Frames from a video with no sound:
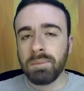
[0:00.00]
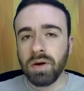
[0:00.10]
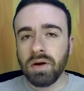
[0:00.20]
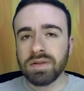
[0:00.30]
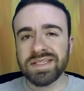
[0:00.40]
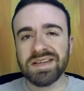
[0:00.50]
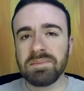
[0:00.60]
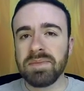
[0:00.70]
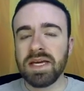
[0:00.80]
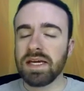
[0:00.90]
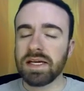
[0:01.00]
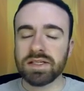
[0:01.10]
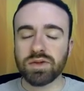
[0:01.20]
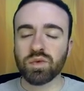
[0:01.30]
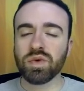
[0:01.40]
Bull, to me,
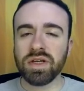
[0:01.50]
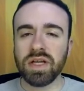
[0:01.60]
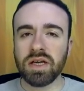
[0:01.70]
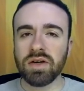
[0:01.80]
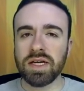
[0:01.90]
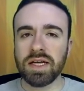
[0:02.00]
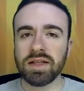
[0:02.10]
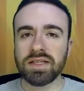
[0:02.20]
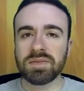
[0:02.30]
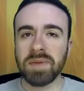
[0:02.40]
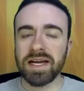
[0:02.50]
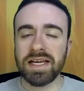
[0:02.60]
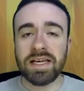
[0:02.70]
is really good in this meta.